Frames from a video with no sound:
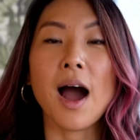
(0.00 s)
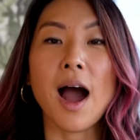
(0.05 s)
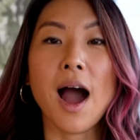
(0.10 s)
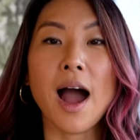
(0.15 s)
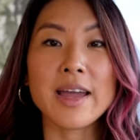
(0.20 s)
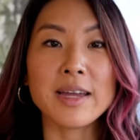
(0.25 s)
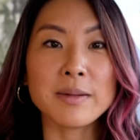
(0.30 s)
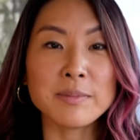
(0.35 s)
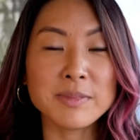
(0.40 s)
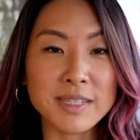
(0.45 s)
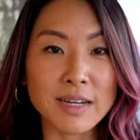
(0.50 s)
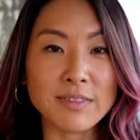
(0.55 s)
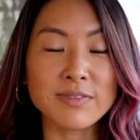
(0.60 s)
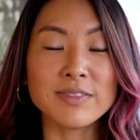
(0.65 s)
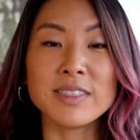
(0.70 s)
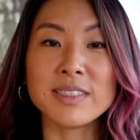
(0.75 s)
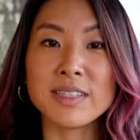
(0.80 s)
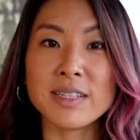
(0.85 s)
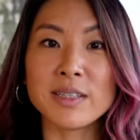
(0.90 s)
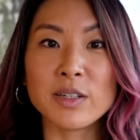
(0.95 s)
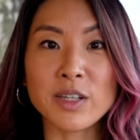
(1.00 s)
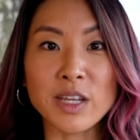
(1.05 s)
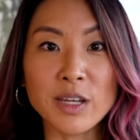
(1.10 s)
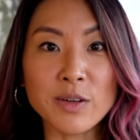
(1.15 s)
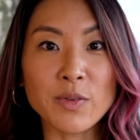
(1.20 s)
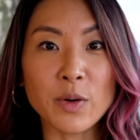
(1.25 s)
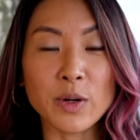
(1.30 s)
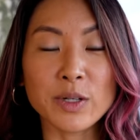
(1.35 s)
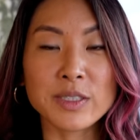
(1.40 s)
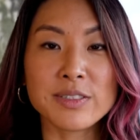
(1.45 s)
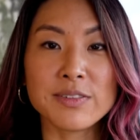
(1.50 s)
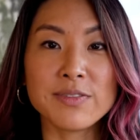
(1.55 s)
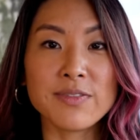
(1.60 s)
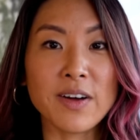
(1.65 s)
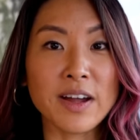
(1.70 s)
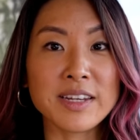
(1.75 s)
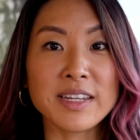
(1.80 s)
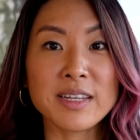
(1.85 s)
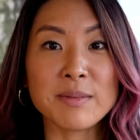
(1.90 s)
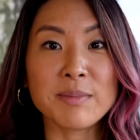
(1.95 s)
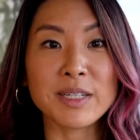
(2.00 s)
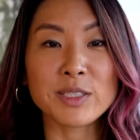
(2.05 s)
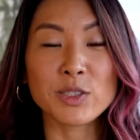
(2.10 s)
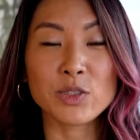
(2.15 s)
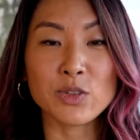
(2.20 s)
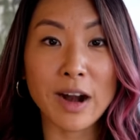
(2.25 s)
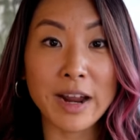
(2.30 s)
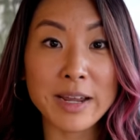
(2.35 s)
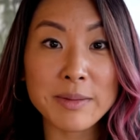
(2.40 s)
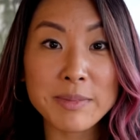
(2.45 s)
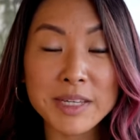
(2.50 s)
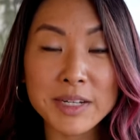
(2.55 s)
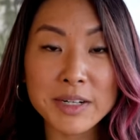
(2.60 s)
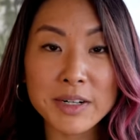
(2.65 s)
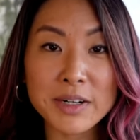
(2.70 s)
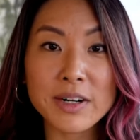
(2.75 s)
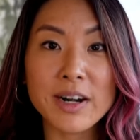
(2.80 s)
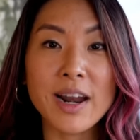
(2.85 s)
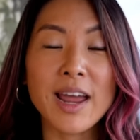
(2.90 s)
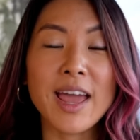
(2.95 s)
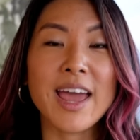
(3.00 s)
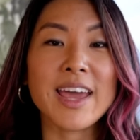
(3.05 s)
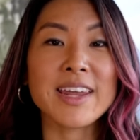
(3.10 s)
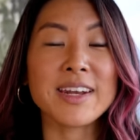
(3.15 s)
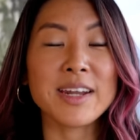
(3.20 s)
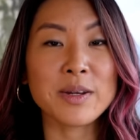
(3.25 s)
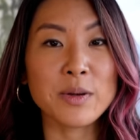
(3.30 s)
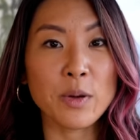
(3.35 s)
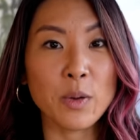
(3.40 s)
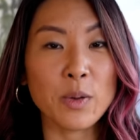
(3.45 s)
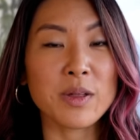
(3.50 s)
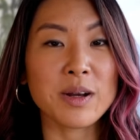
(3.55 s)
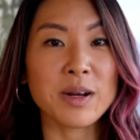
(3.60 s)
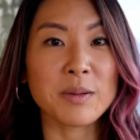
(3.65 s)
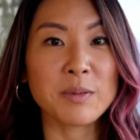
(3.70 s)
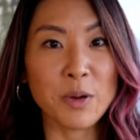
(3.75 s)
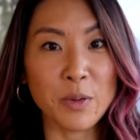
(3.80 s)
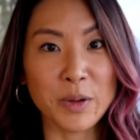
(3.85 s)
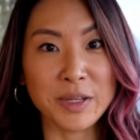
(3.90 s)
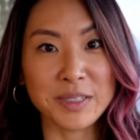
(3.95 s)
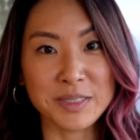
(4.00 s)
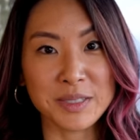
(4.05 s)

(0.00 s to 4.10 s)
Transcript: I am definitely looking forward to finding my tribe here, and I know that I'm going